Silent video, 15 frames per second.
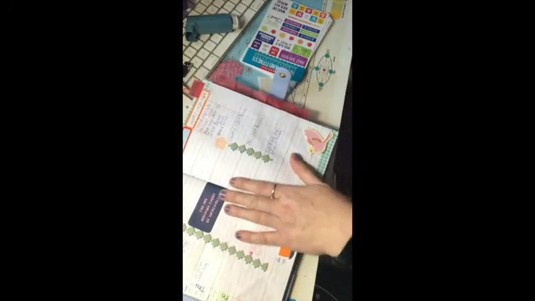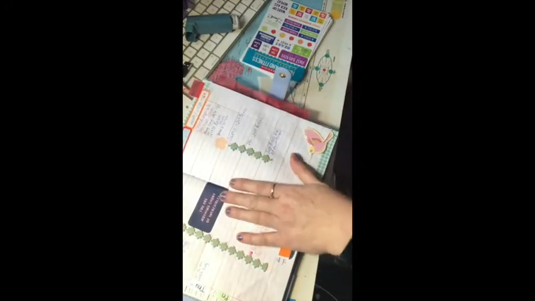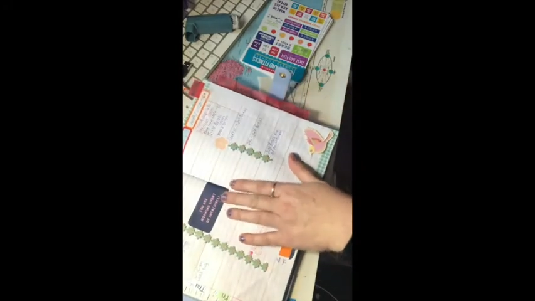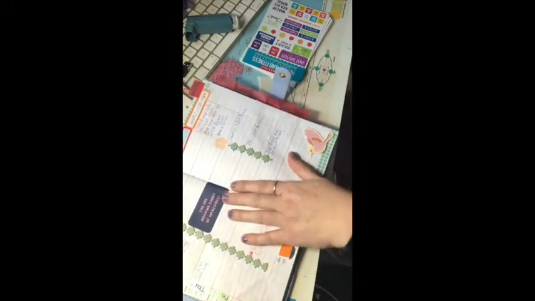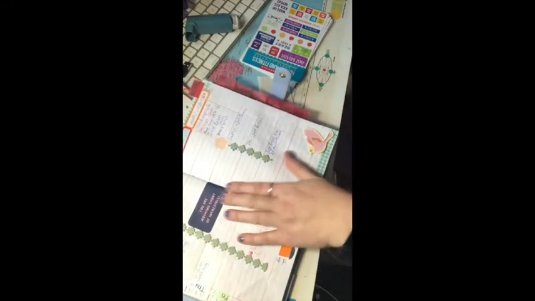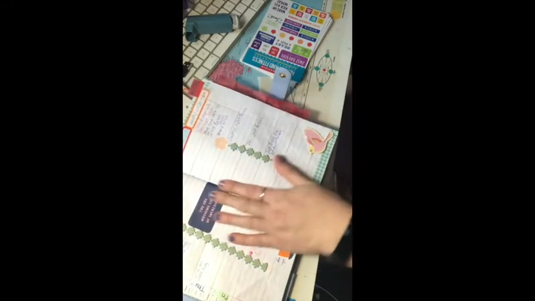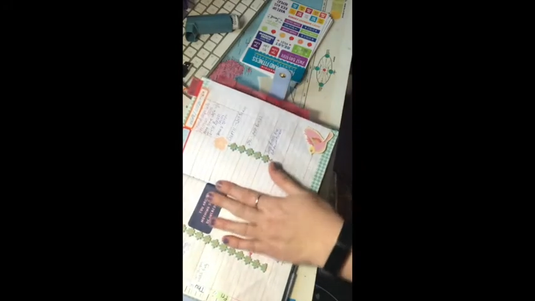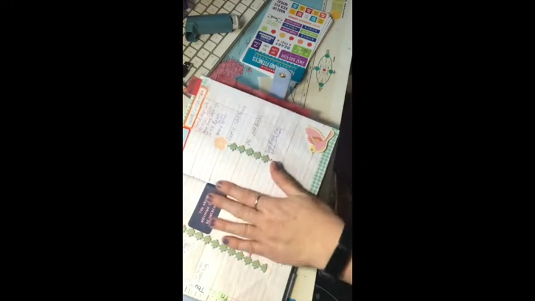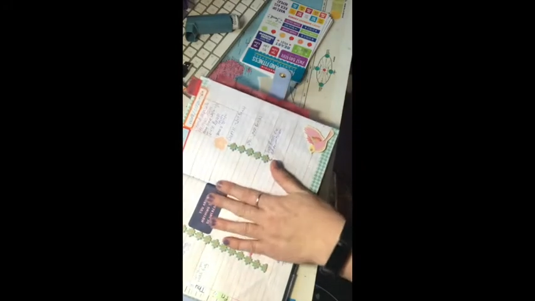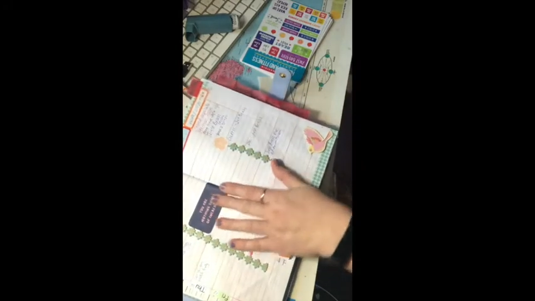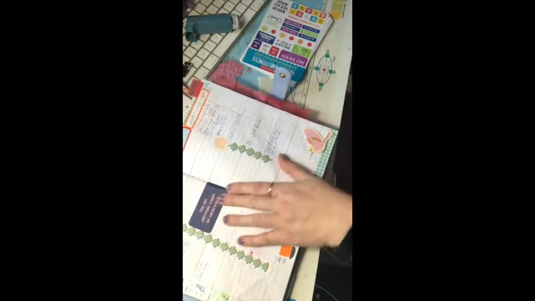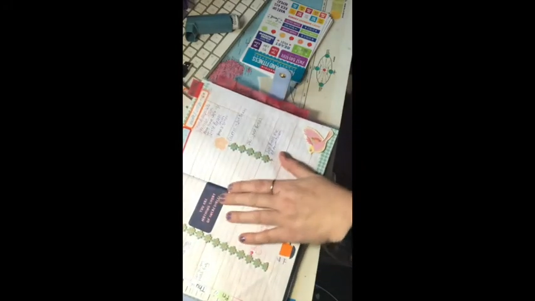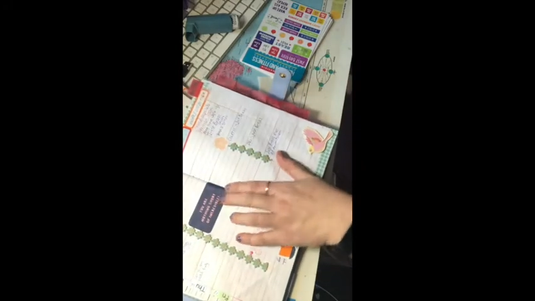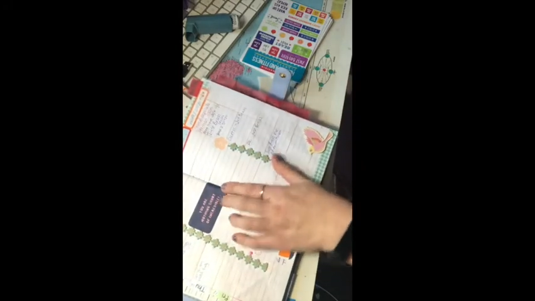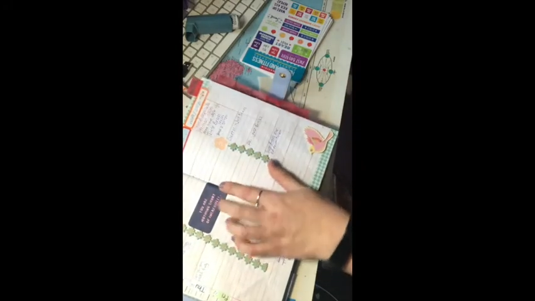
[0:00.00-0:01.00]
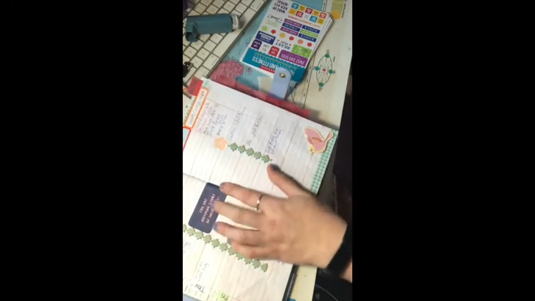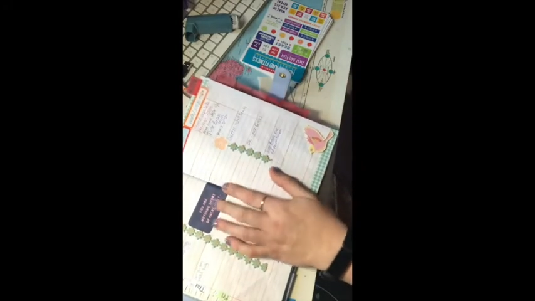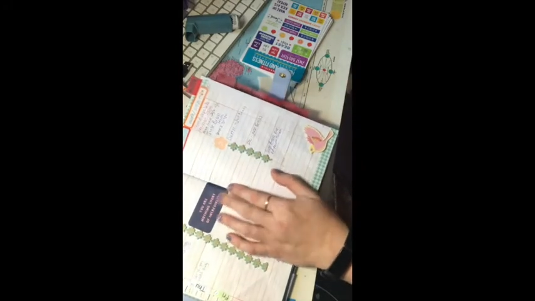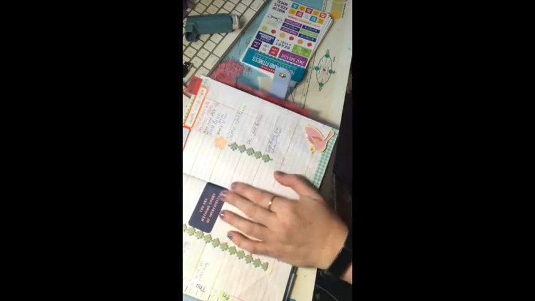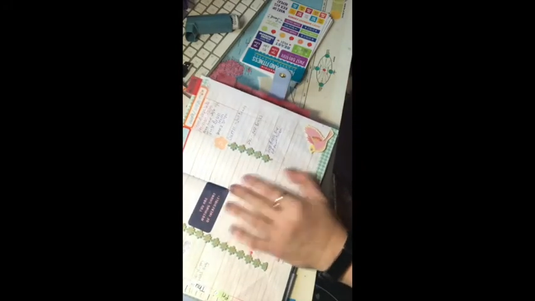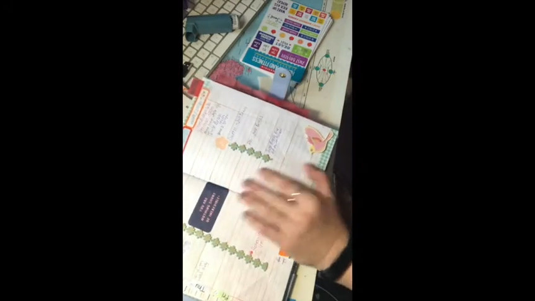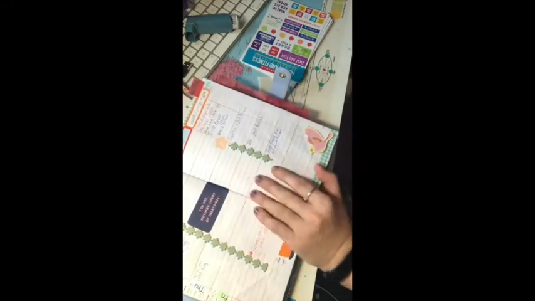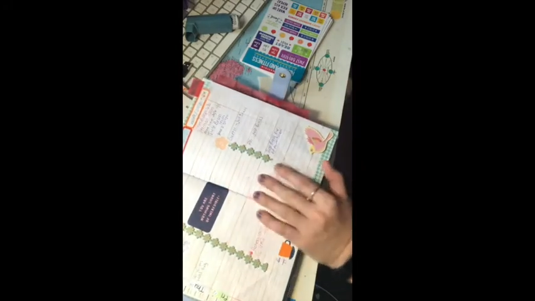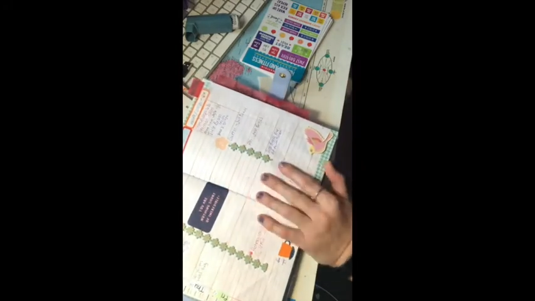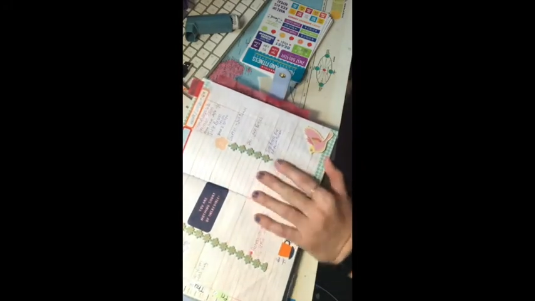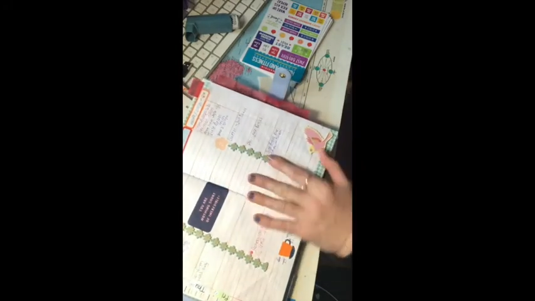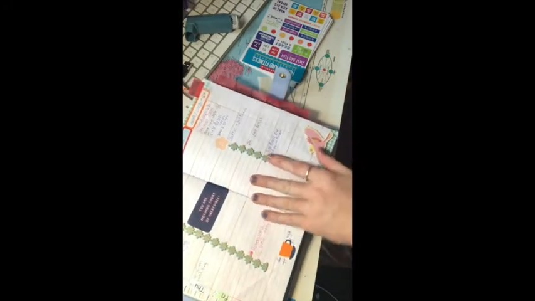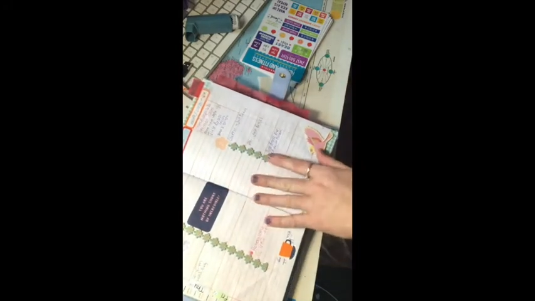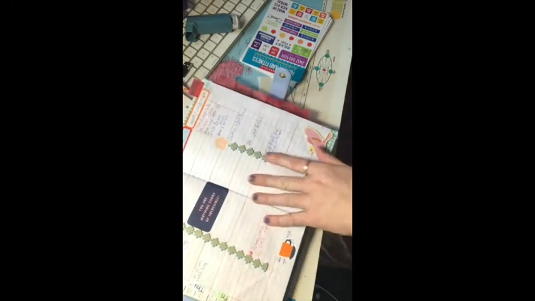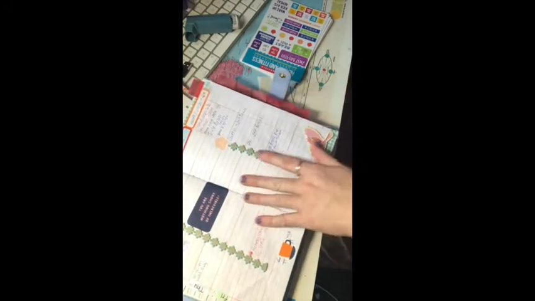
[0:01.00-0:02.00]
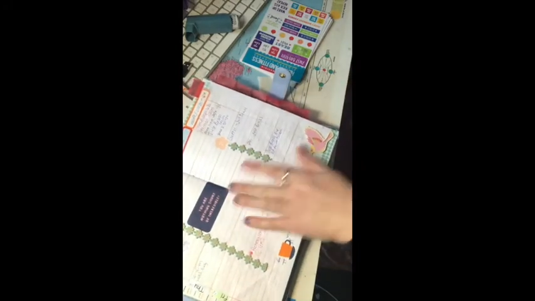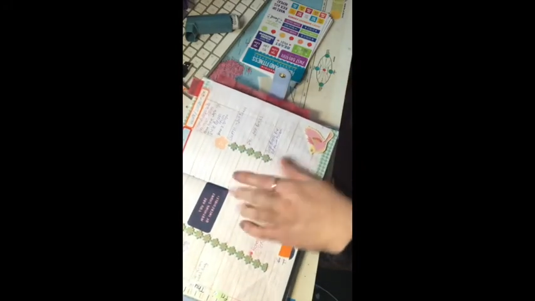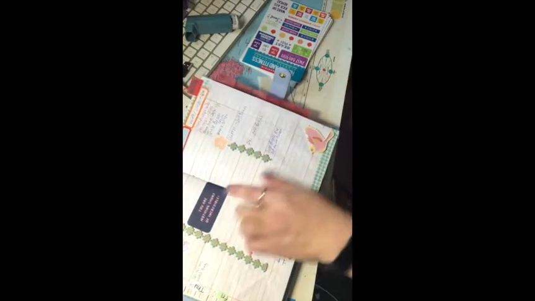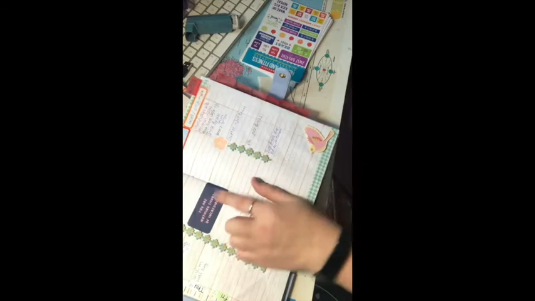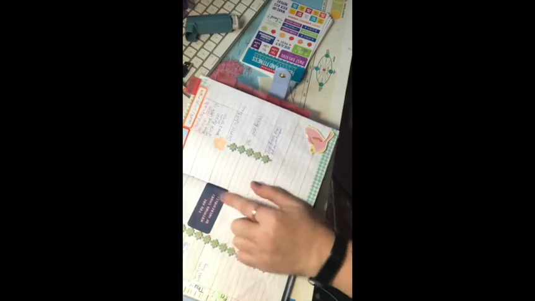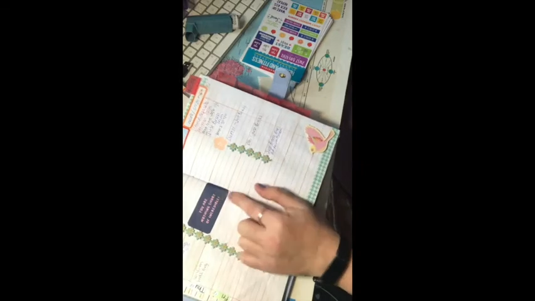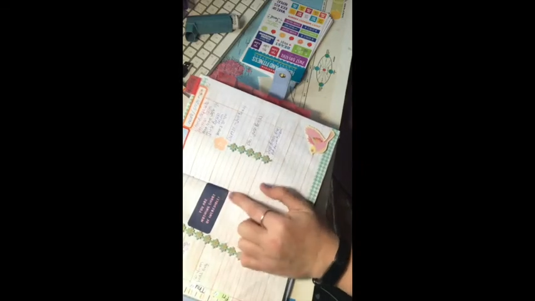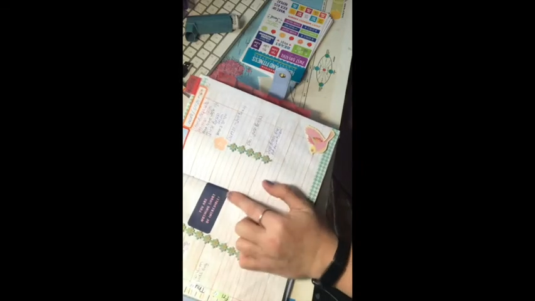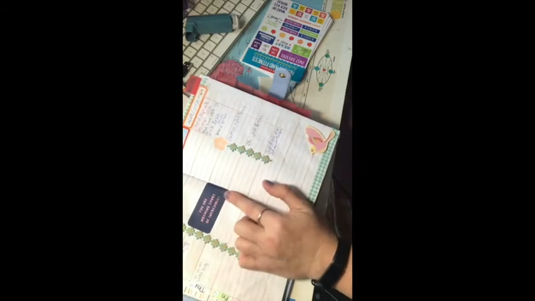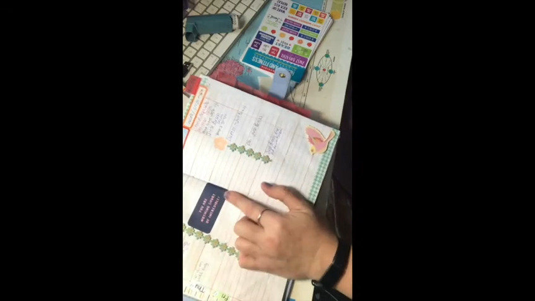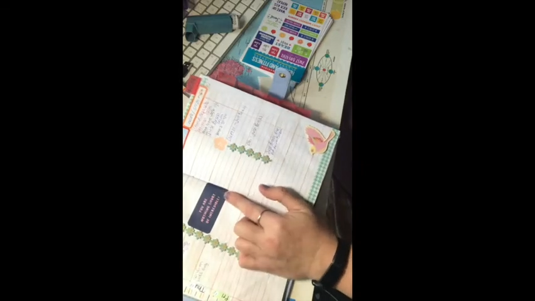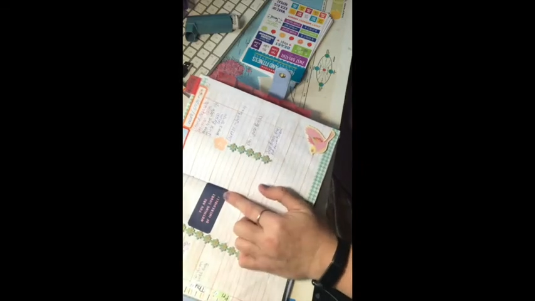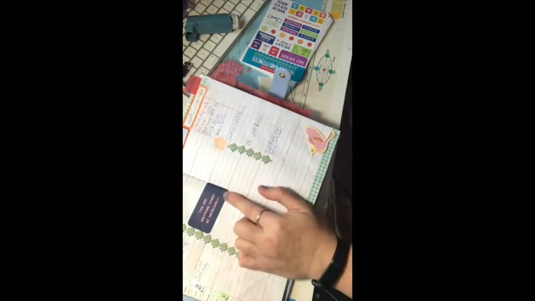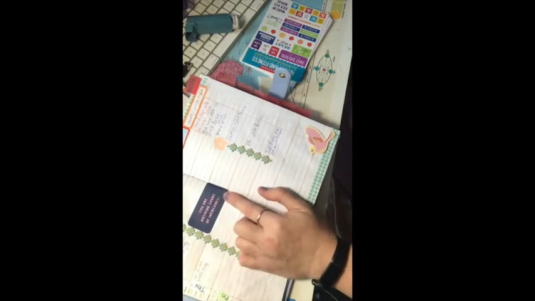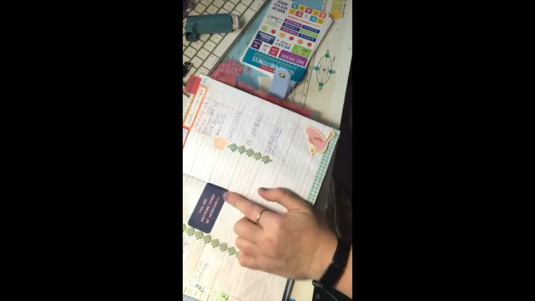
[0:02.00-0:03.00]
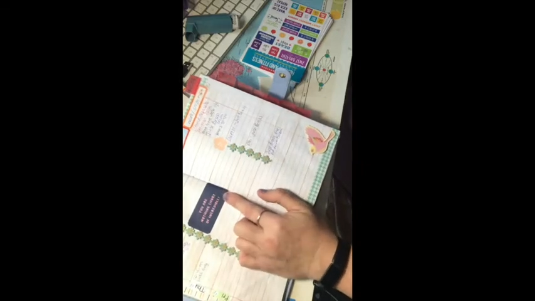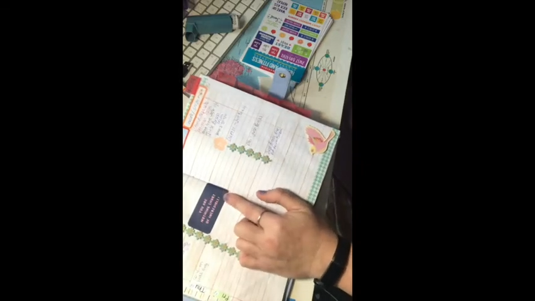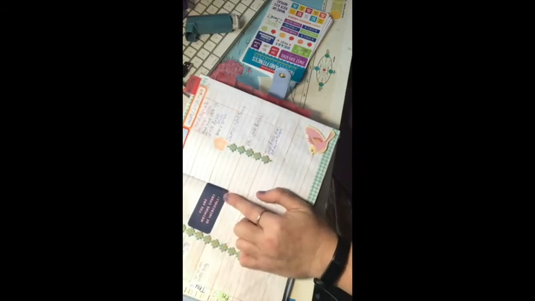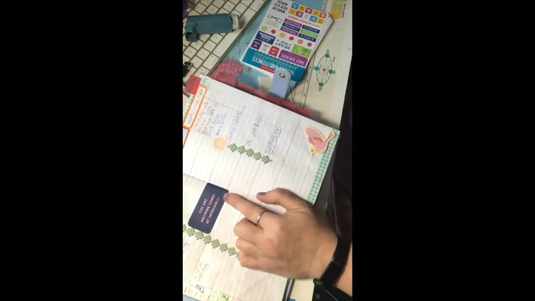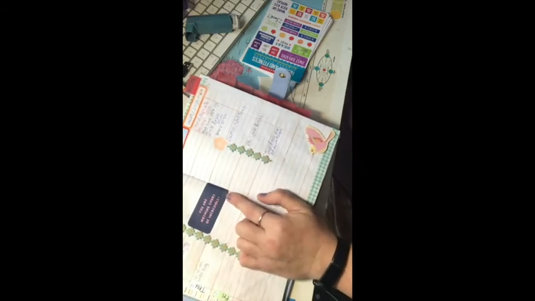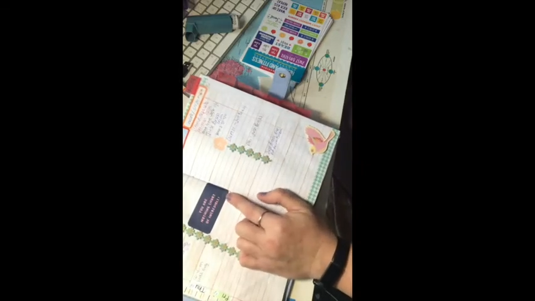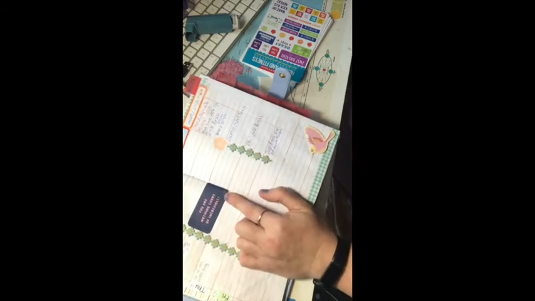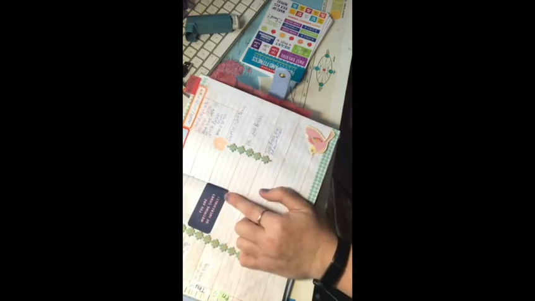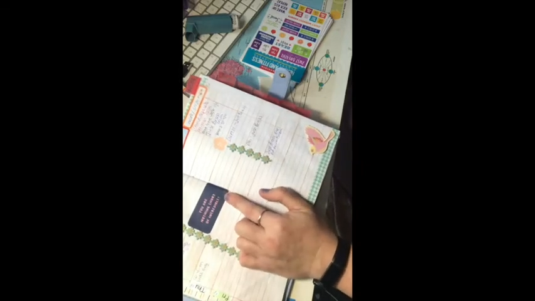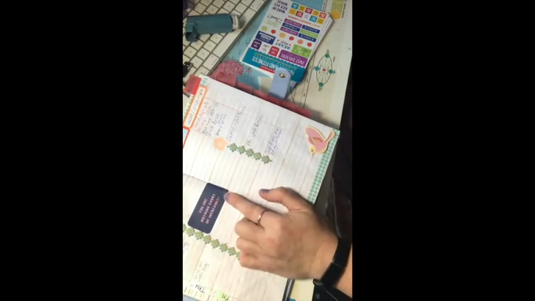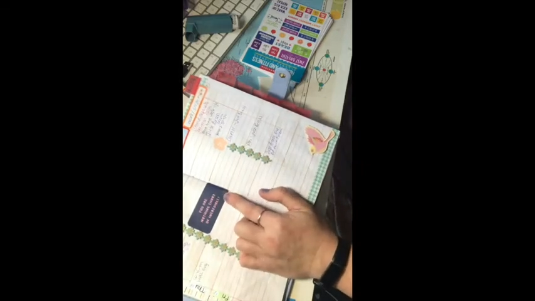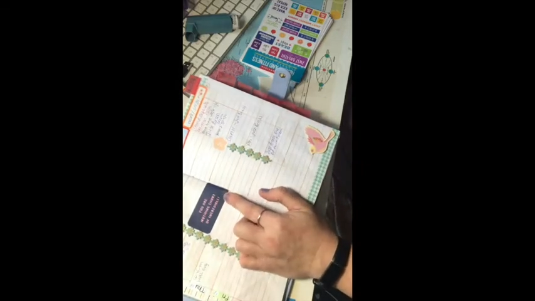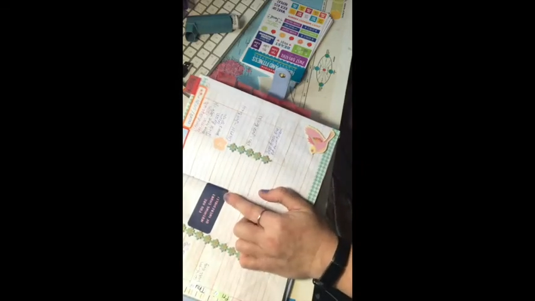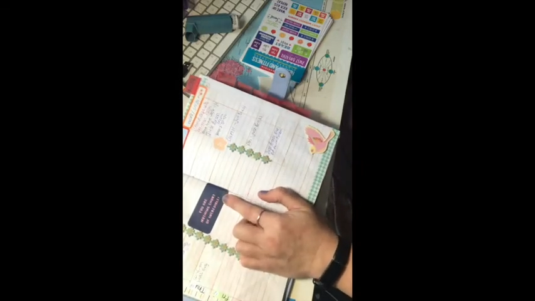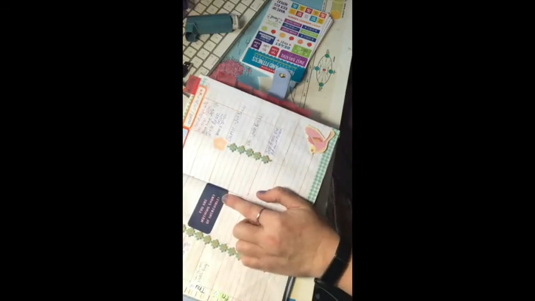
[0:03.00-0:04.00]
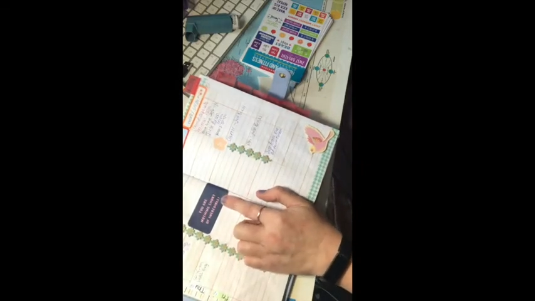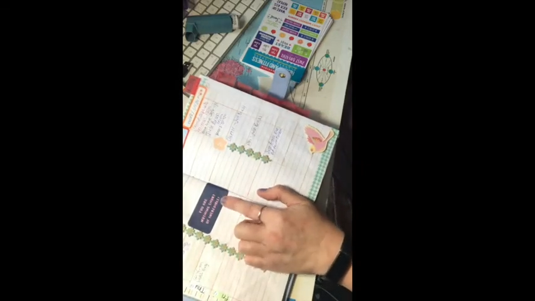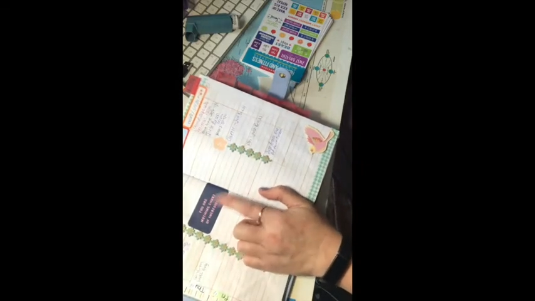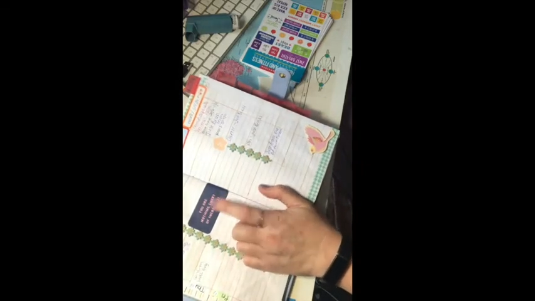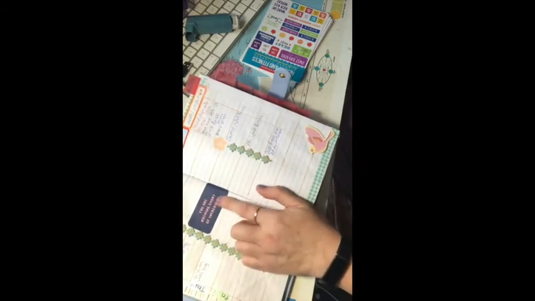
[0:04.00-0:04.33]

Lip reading: No face is visible, so there are no lips to read.